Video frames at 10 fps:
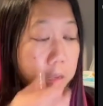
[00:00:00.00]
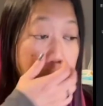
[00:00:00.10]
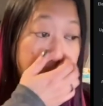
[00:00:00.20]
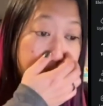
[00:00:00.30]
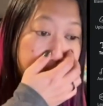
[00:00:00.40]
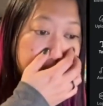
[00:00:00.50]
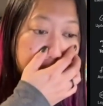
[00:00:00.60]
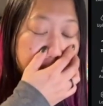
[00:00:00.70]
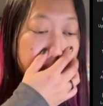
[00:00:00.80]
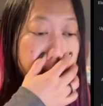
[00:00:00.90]
But
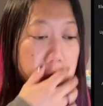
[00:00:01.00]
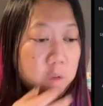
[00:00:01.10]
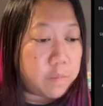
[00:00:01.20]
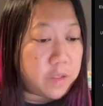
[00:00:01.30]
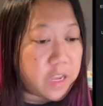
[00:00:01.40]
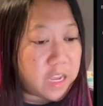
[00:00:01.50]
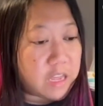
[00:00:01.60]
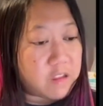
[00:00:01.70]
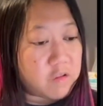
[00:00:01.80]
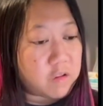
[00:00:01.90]
see how you can play, and
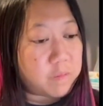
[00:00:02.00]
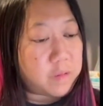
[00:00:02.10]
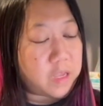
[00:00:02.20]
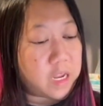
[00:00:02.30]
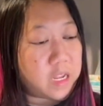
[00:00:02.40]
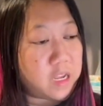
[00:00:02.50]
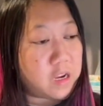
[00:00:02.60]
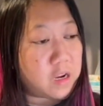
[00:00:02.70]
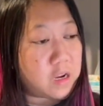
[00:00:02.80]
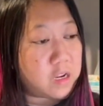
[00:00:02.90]
then you can play in
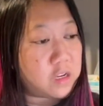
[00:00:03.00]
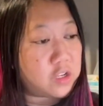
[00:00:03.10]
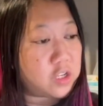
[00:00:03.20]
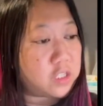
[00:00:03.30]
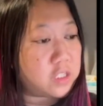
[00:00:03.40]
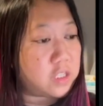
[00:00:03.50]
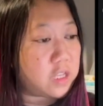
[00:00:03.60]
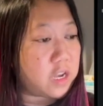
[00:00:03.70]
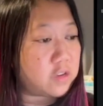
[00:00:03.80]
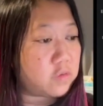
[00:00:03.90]
here and adjust the
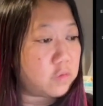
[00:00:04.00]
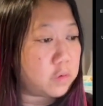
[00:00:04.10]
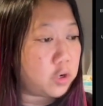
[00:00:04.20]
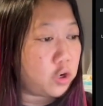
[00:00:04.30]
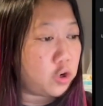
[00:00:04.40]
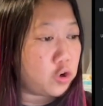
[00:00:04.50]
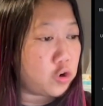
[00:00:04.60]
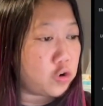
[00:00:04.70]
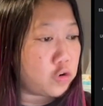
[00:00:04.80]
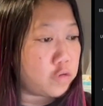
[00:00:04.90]
actual
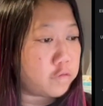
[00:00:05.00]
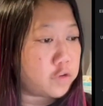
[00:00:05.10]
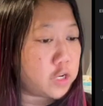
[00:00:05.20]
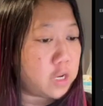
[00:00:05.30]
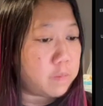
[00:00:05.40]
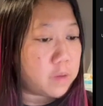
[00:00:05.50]
curve shape.